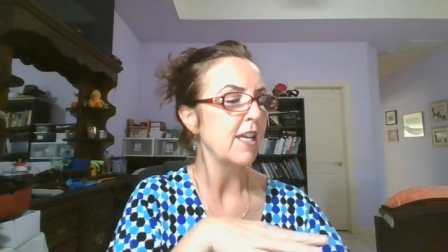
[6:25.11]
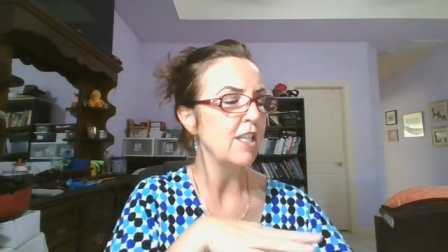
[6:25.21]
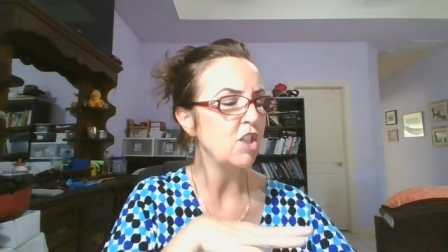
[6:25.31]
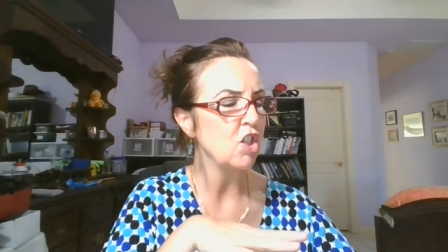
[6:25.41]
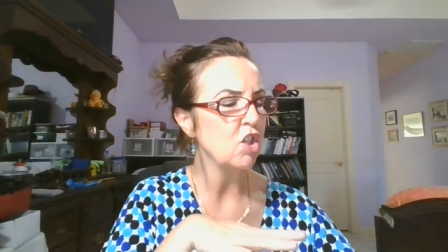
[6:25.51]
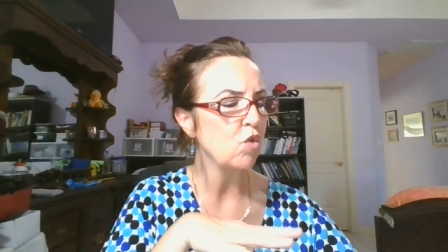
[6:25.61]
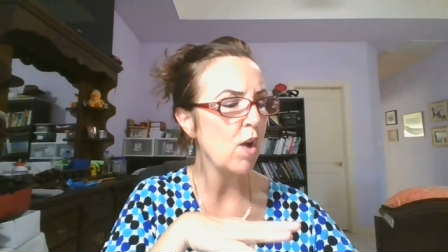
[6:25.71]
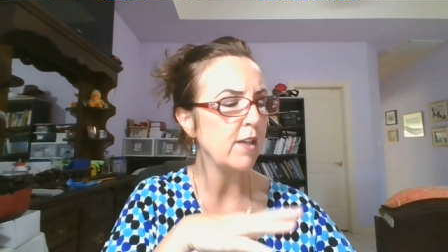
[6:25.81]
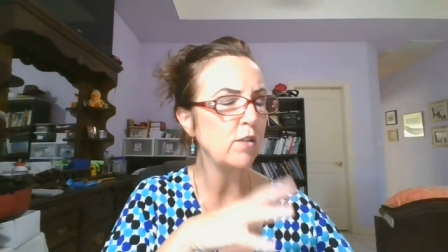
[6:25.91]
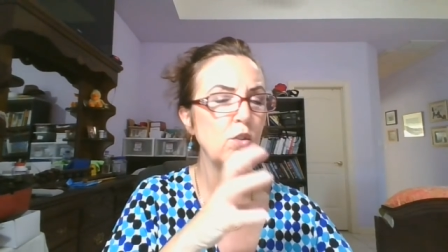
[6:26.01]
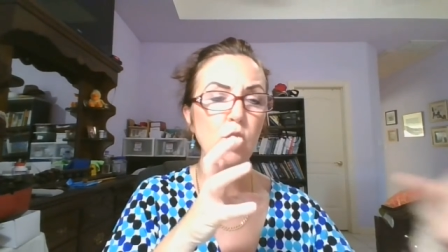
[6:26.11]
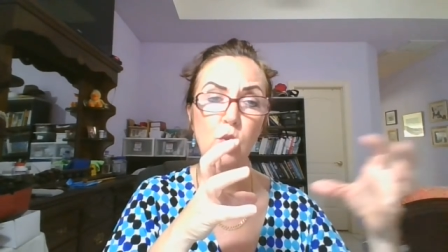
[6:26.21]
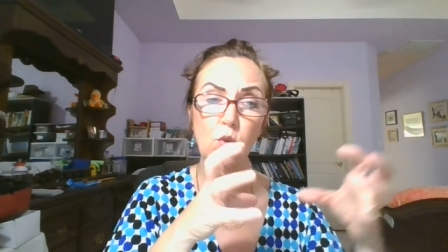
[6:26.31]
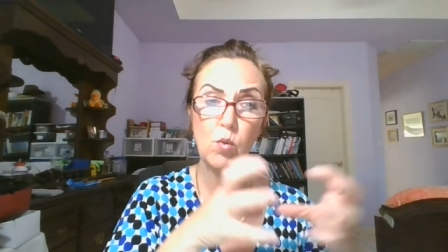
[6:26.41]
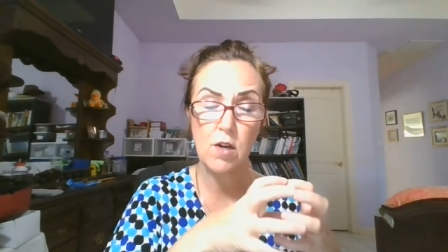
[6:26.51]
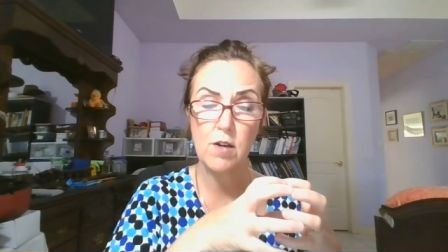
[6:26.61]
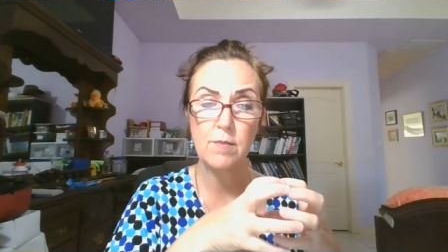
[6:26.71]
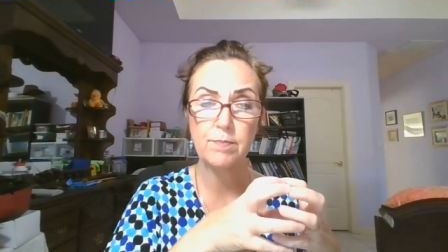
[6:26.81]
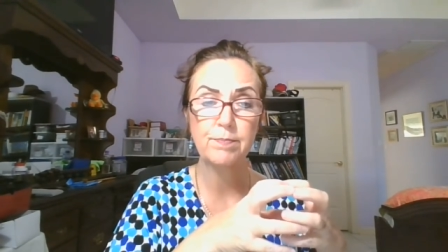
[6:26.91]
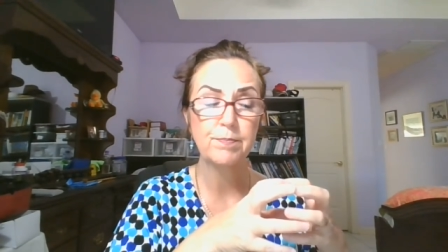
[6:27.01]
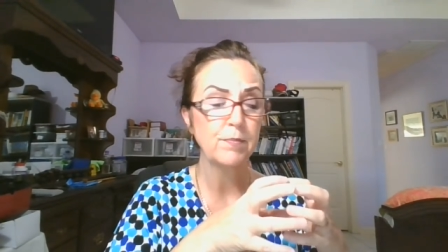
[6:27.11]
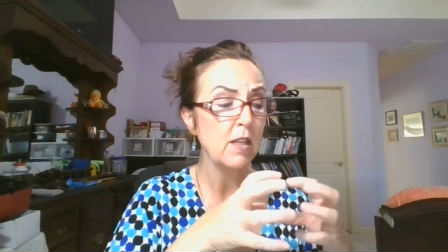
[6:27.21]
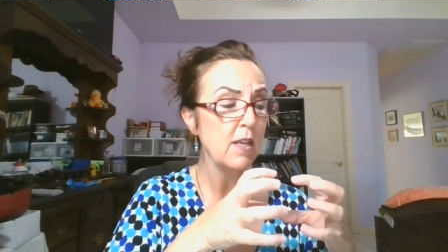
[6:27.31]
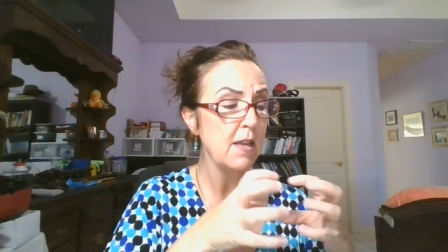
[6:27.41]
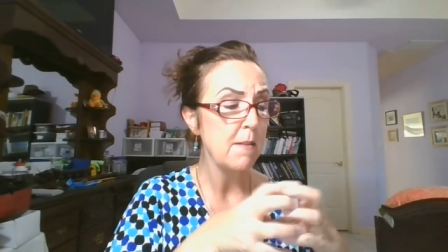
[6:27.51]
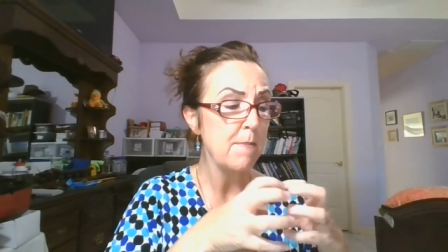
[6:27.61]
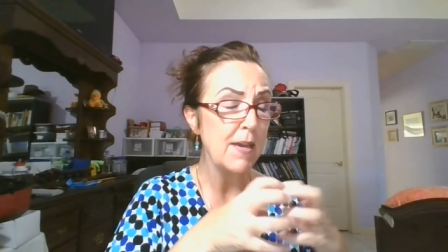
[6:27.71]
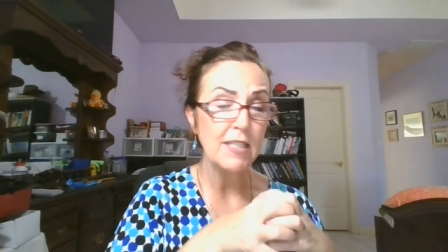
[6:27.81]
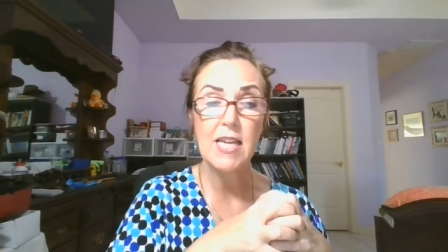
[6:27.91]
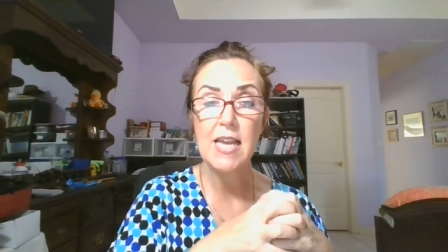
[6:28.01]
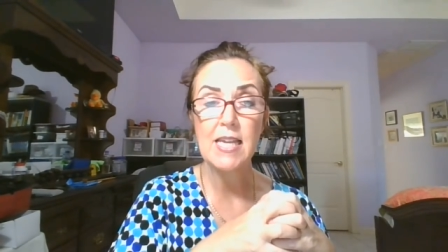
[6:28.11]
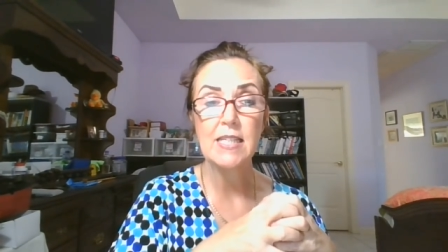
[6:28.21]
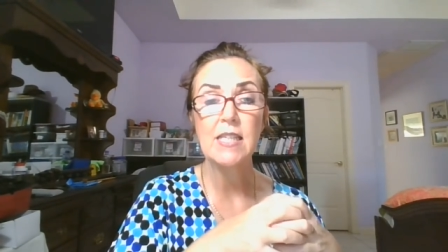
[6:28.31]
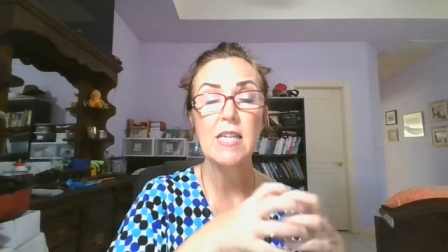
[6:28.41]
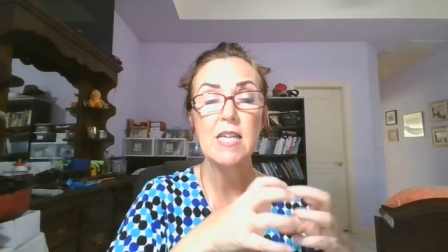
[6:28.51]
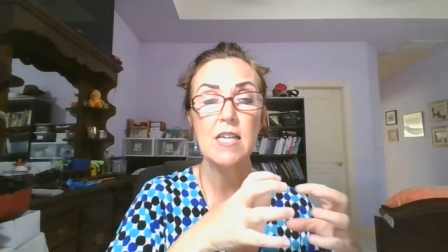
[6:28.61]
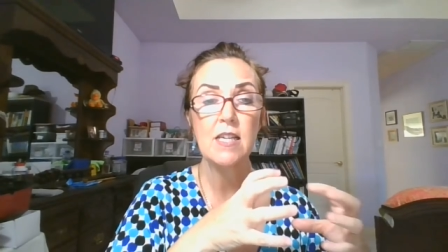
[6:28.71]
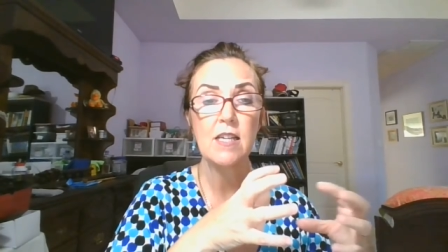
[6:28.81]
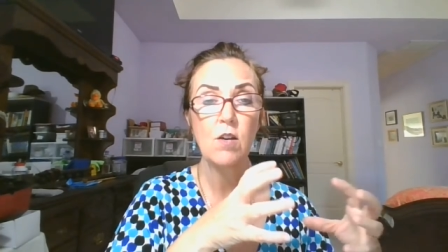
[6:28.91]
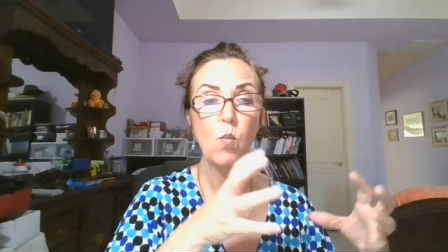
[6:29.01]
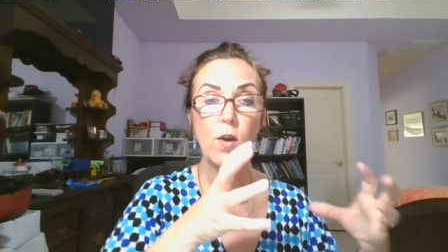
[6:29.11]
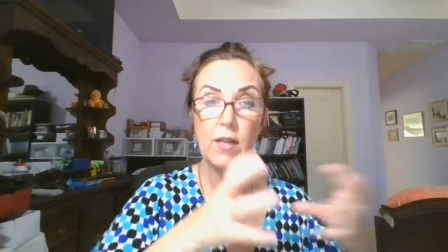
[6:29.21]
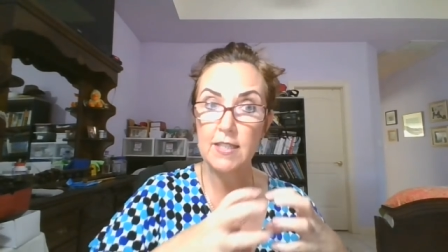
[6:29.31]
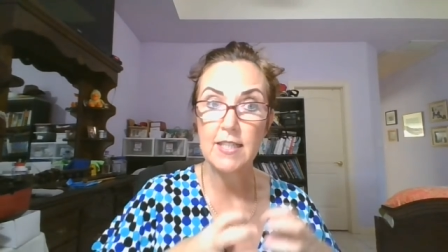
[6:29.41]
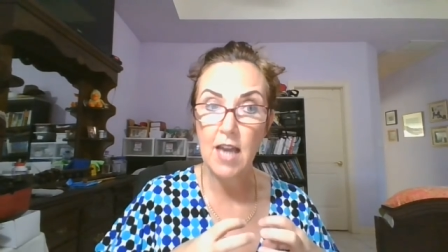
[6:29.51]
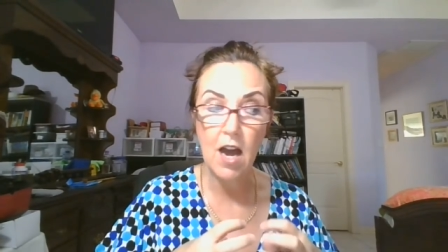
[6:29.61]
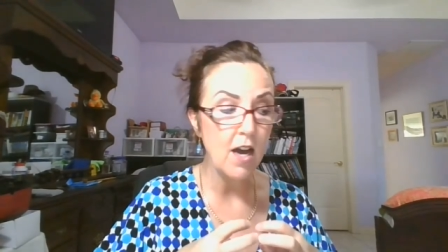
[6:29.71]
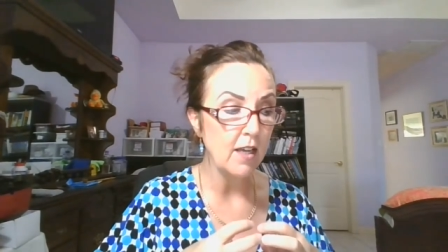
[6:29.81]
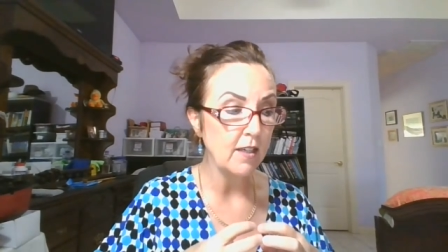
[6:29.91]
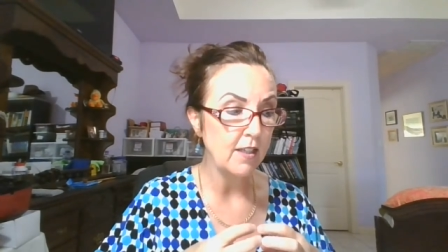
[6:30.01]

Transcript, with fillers: He's just trying to um, maintain what he's got.